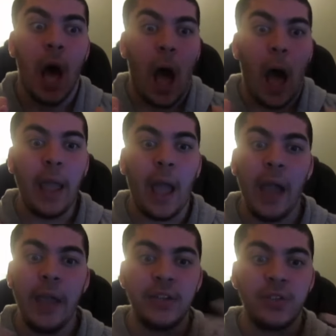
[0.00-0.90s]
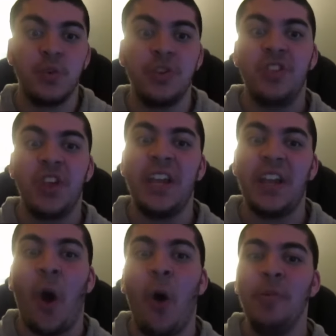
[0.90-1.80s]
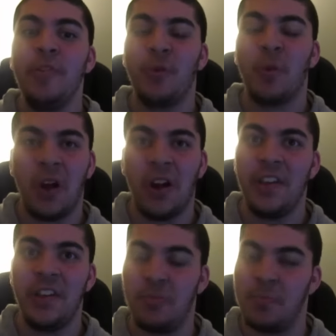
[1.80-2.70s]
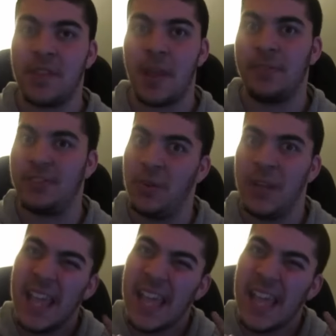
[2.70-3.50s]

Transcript: I, I was like hoping for a lot of things from this episode.